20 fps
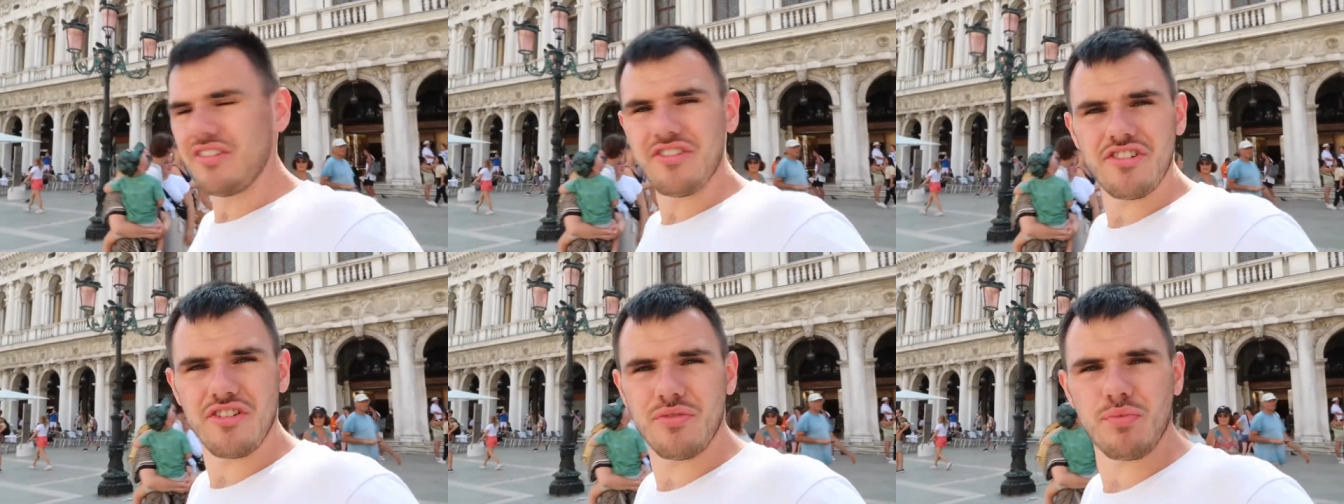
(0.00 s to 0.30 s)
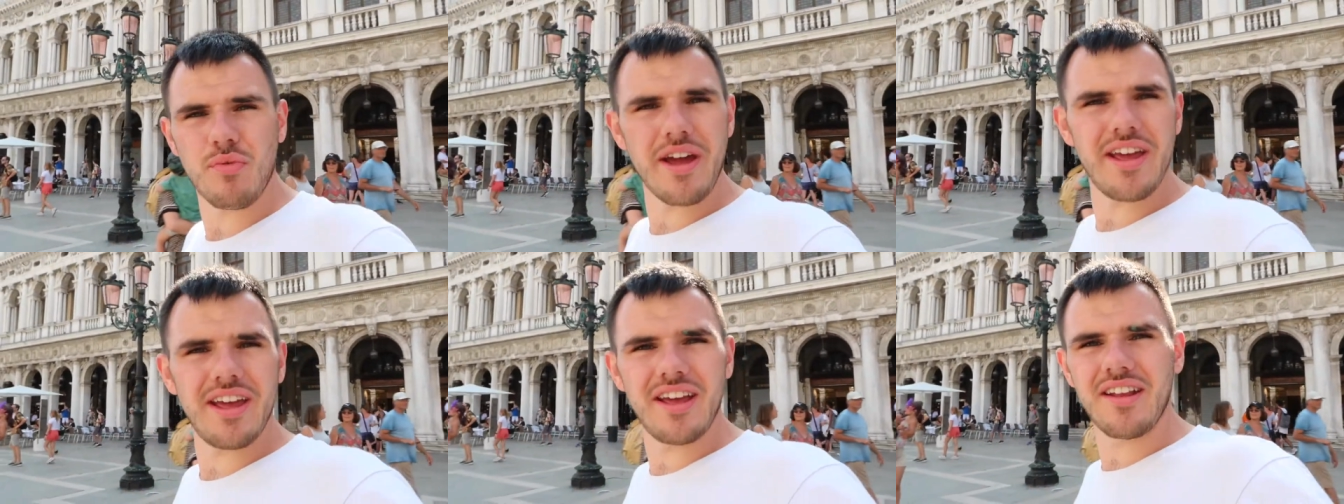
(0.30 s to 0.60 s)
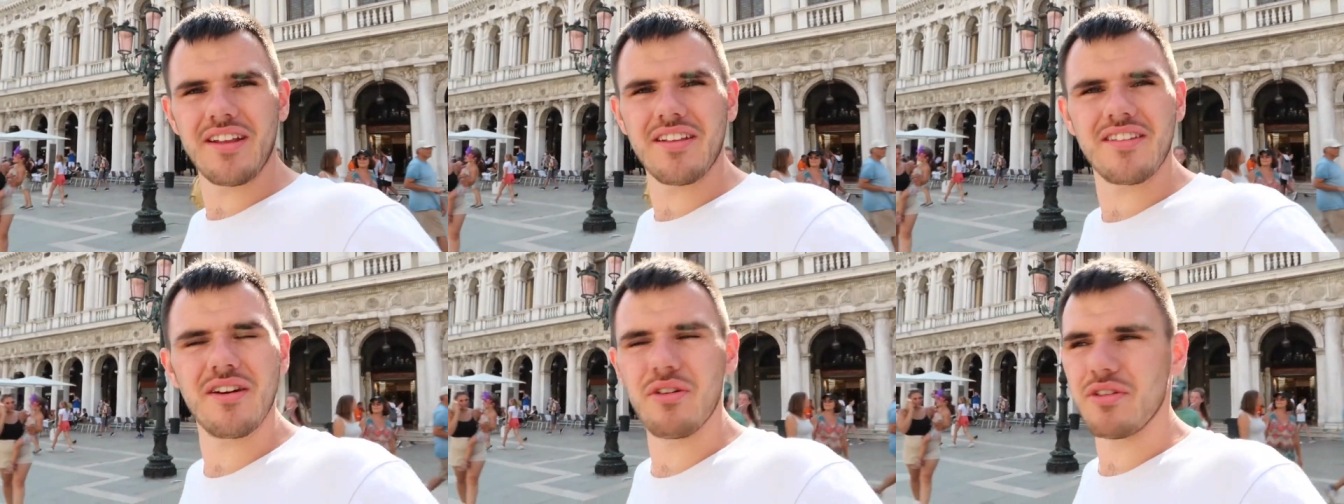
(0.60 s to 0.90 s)
just waiting
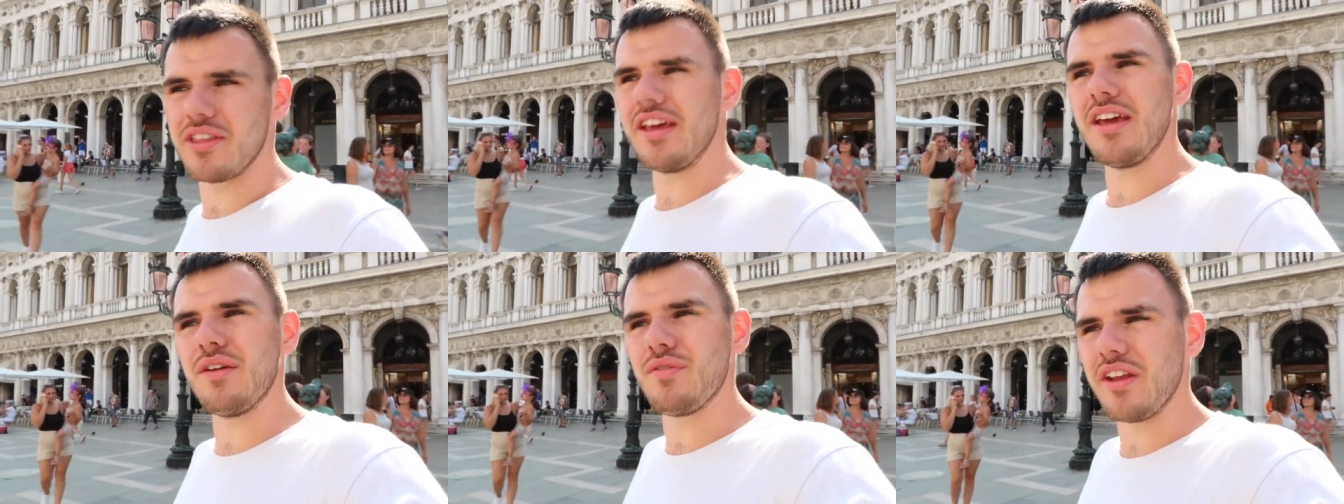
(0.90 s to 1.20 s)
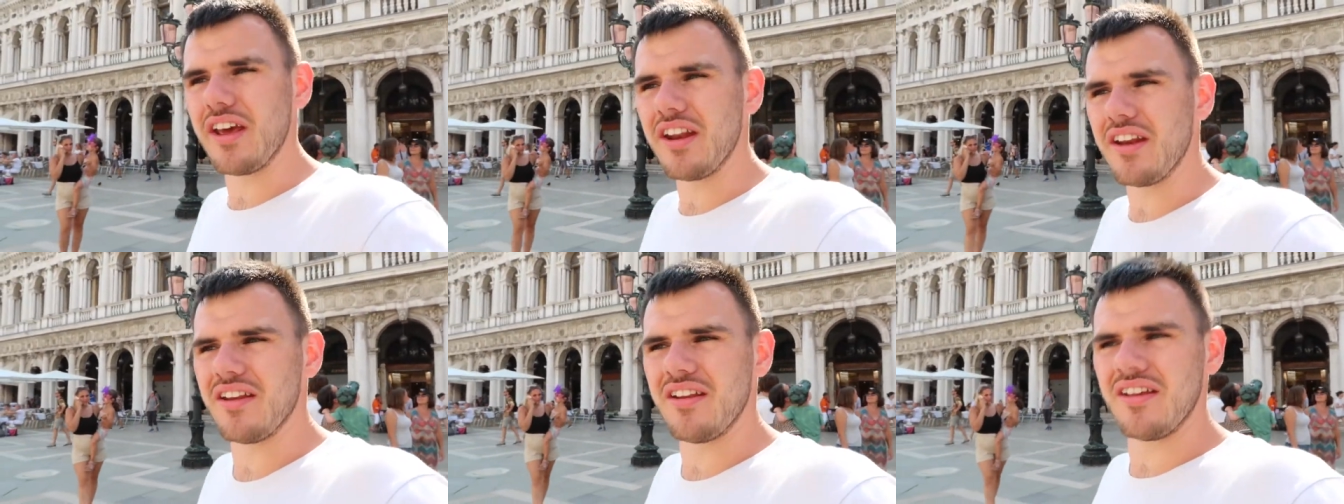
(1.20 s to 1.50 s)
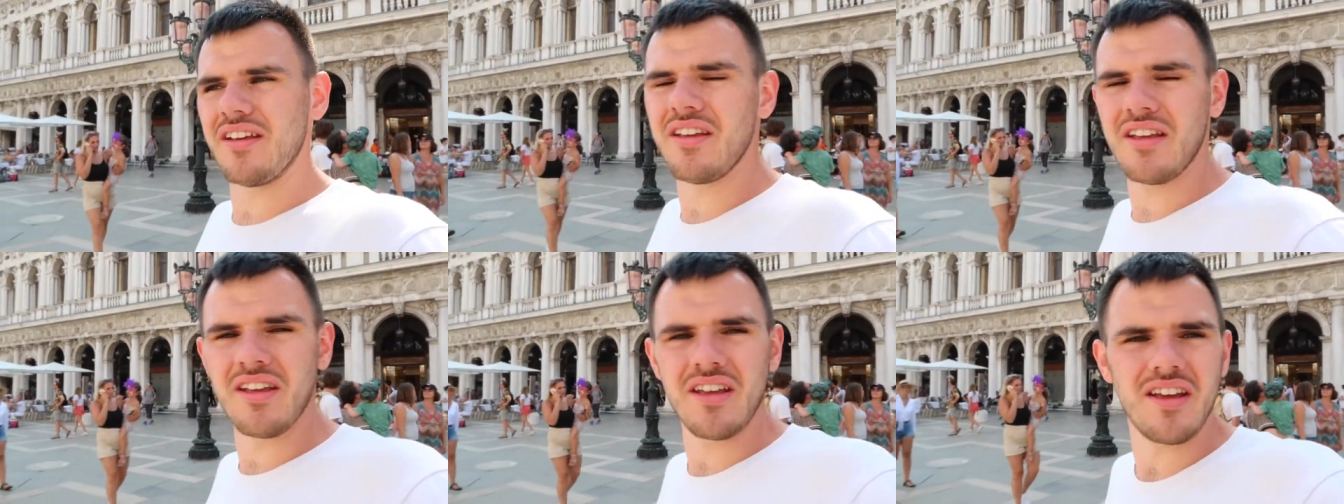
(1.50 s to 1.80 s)
until the evening,
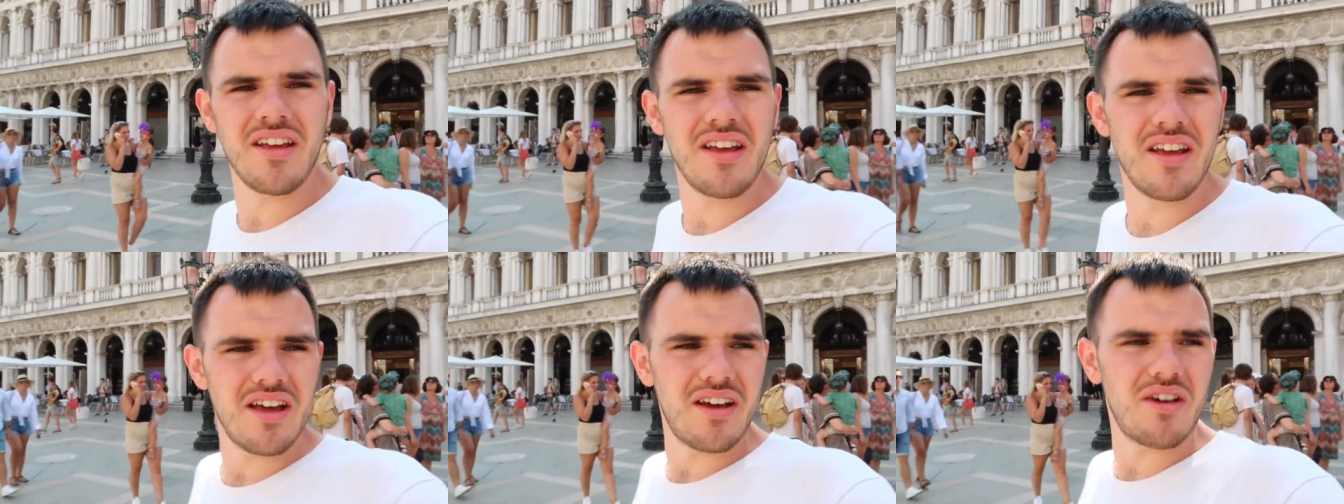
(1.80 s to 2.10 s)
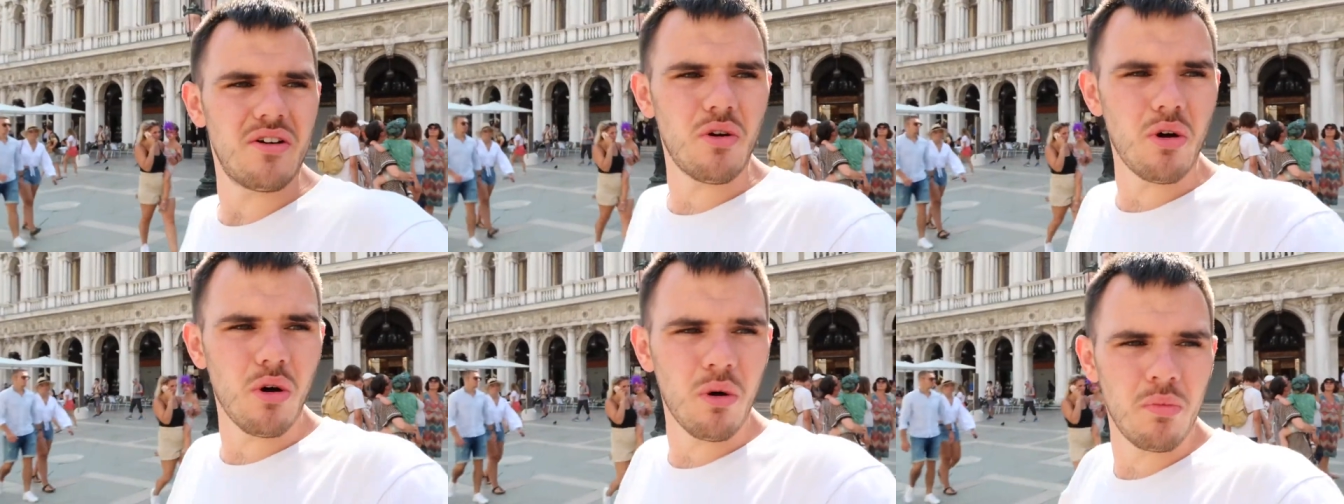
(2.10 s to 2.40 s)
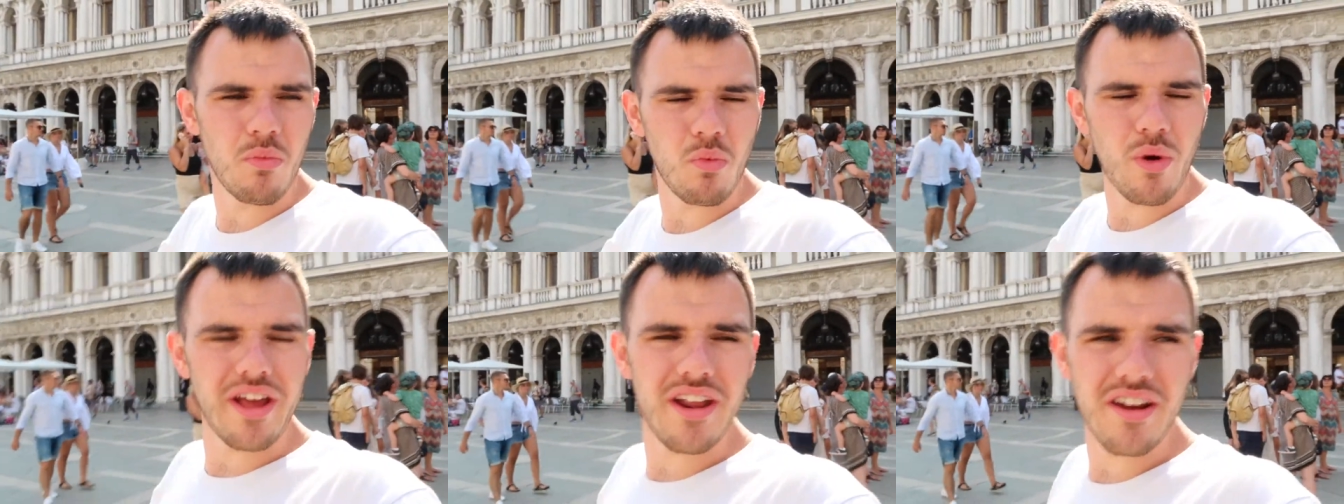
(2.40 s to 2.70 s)
or
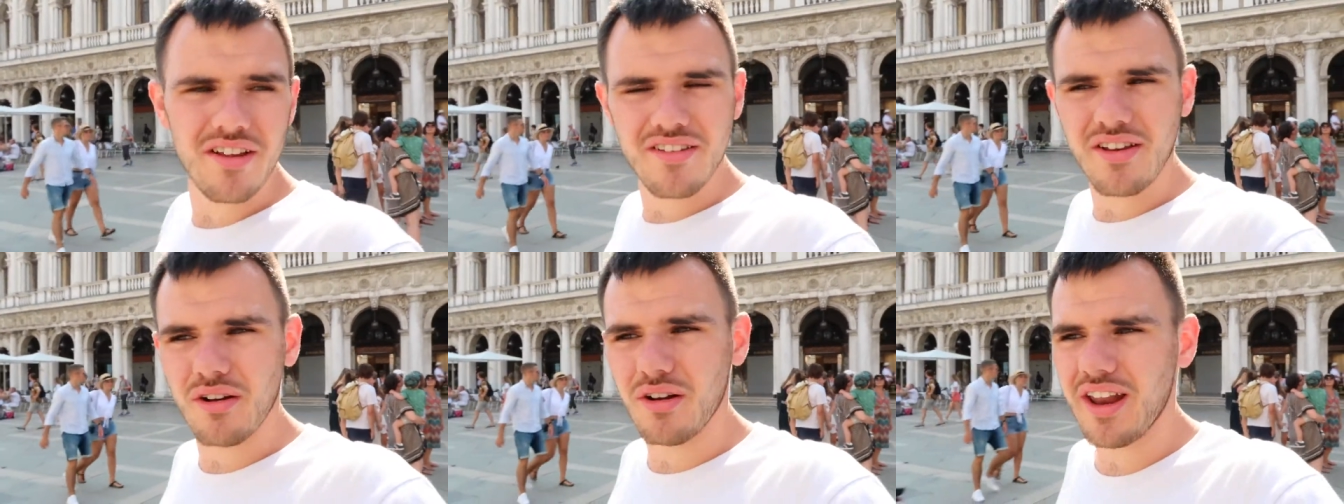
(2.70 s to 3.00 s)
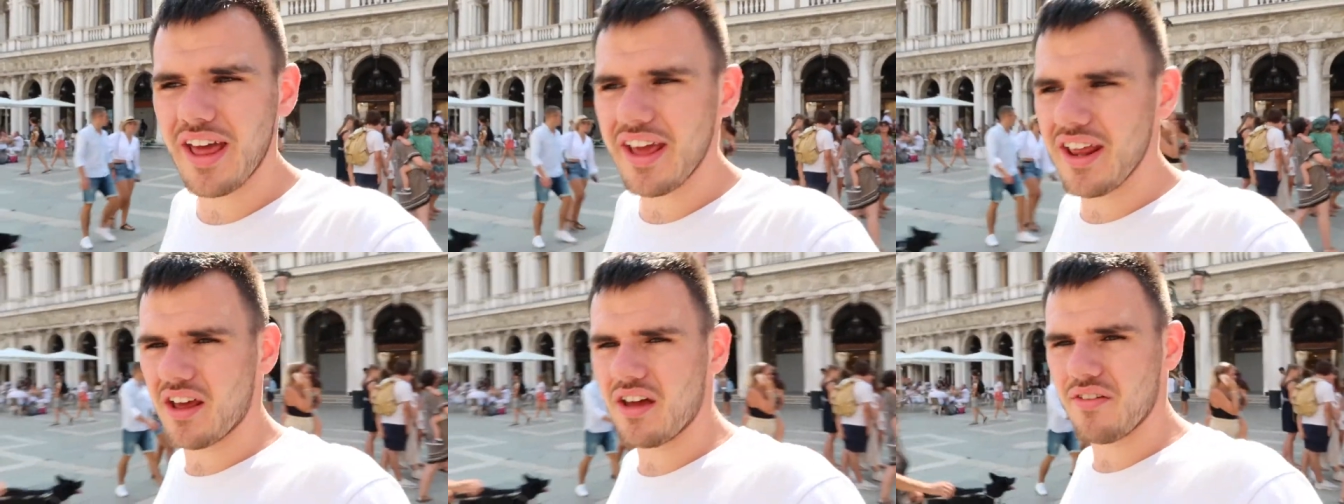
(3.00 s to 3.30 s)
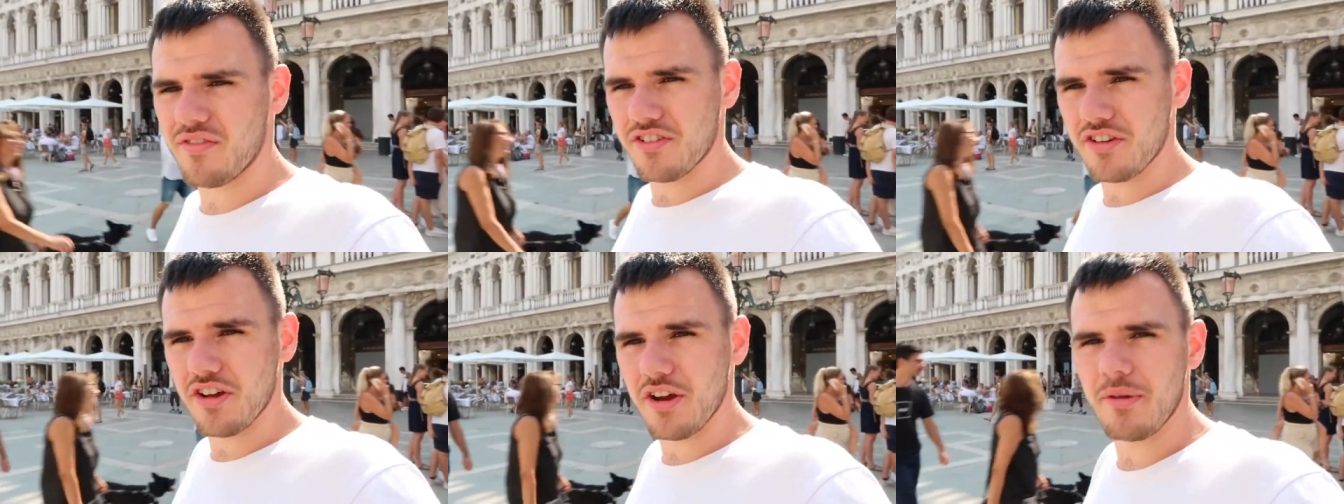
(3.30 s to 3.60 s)
waiting until late
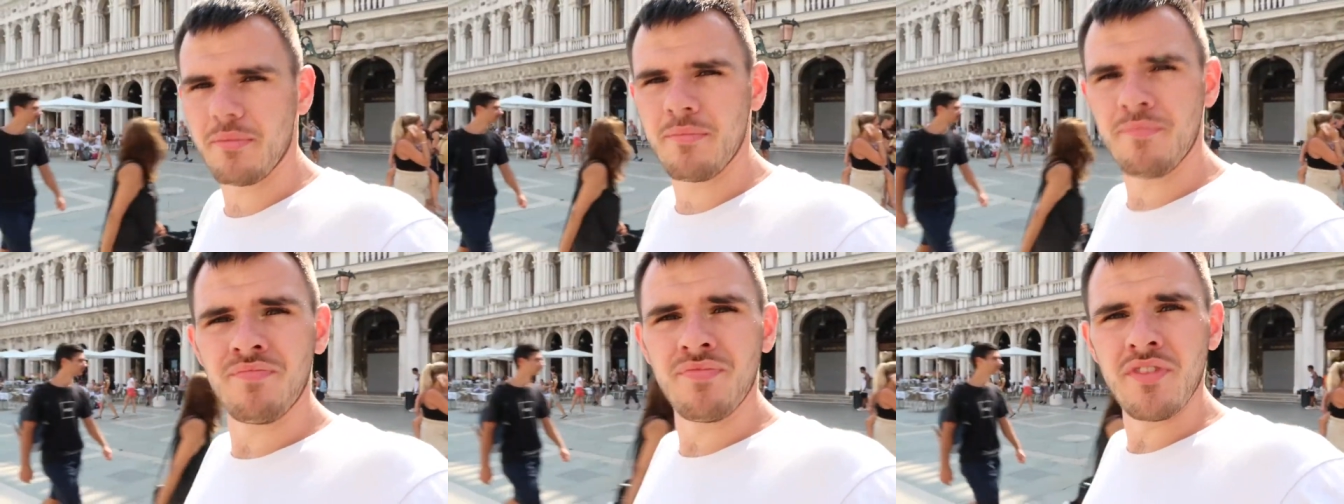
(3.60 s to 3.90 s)
afternoon.